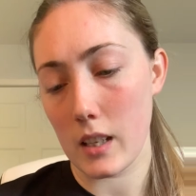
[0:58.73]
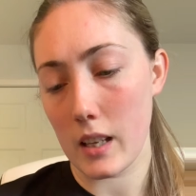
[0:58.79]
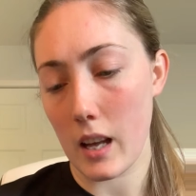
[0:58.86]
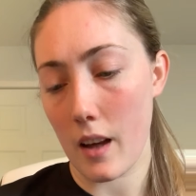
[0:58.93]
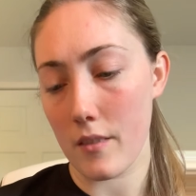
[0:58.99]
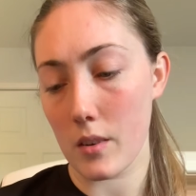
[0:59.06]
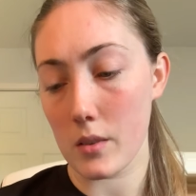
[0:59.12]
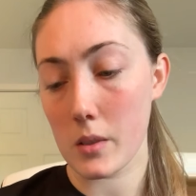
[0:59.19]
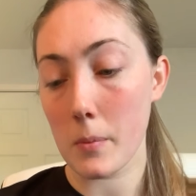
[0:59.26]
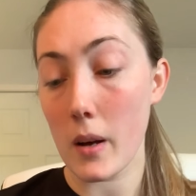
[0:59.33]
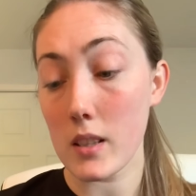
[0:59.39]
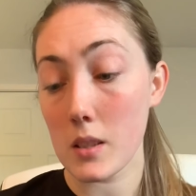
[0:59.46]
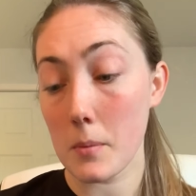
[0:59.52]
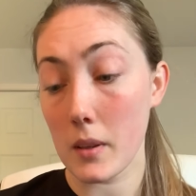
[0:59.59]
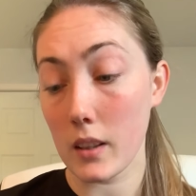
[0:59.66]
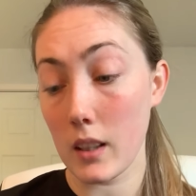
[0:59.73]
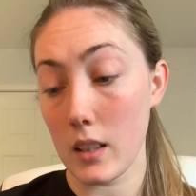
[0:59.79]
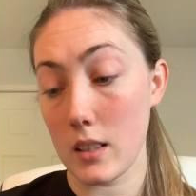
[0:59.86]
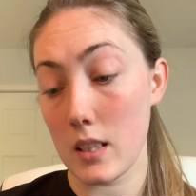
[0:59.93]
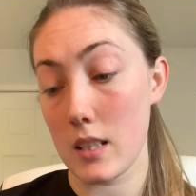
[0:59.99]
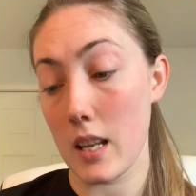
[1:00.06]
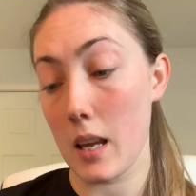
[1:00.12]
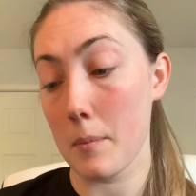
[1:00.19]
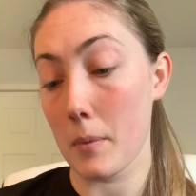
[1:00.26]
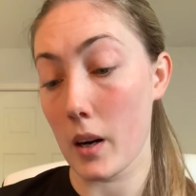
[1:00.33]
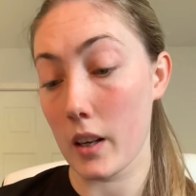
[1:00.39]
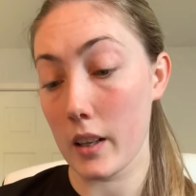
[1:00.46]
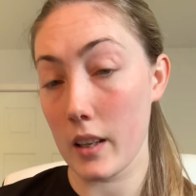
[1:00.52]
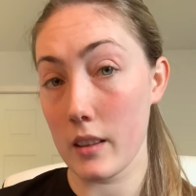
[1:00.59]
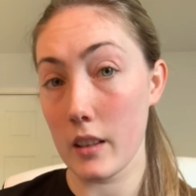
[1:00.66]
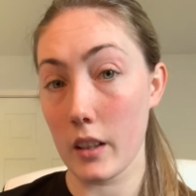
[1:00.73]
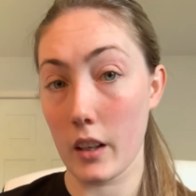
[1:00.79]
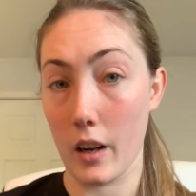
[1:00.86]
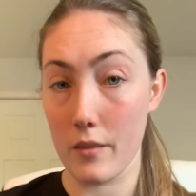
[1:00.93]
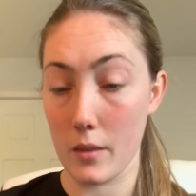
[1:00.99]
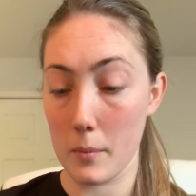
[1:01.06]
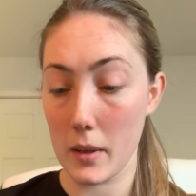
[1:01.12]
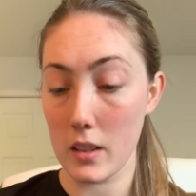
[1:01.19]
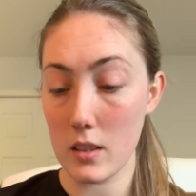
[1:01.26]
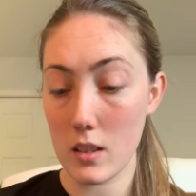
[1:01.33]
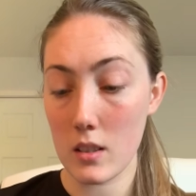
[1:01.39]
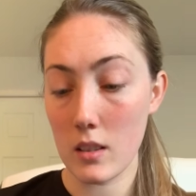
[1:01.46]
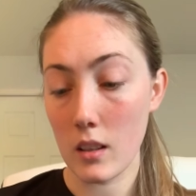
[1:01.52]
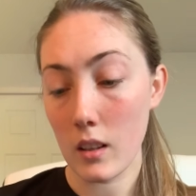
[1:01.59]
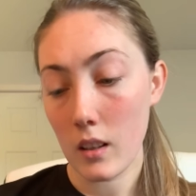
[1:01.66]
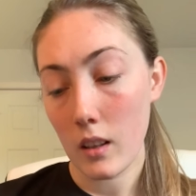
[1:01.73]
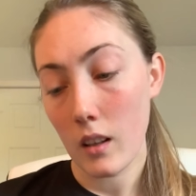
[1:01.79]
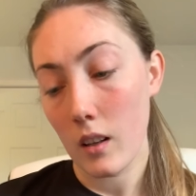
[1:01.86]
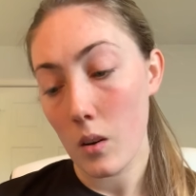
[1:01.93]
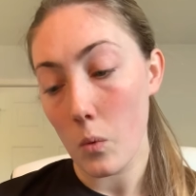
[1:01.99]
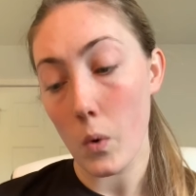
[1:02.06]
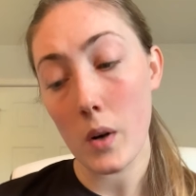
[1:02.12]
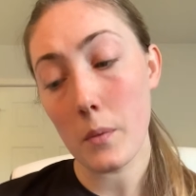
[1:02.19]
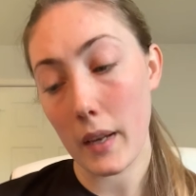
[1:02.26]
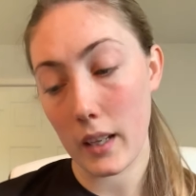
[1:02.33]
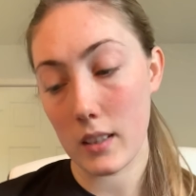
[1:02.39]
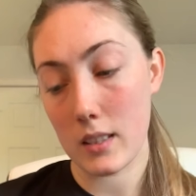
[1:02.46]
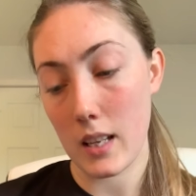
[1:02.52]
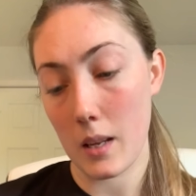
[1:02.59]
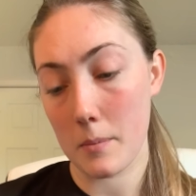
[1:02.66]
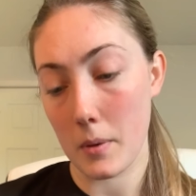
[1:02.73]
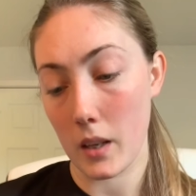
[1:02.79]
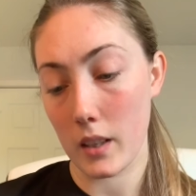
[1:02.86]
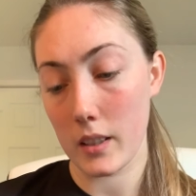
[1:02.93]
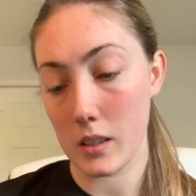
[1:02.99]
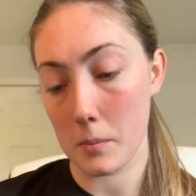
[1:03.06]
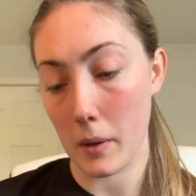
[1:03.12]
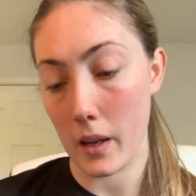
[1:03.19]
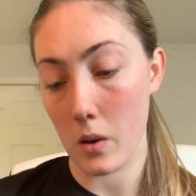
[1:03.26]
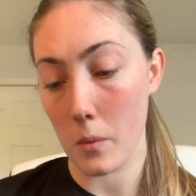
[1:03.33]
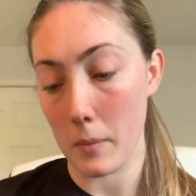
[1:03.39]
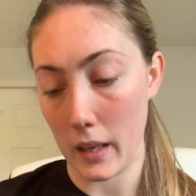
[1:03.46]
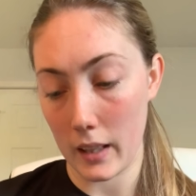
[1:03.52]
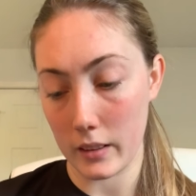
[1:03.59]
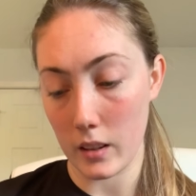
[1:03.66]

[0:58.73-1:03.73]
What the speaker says: have a responsibility to take part in their government. One way to take part is by obeying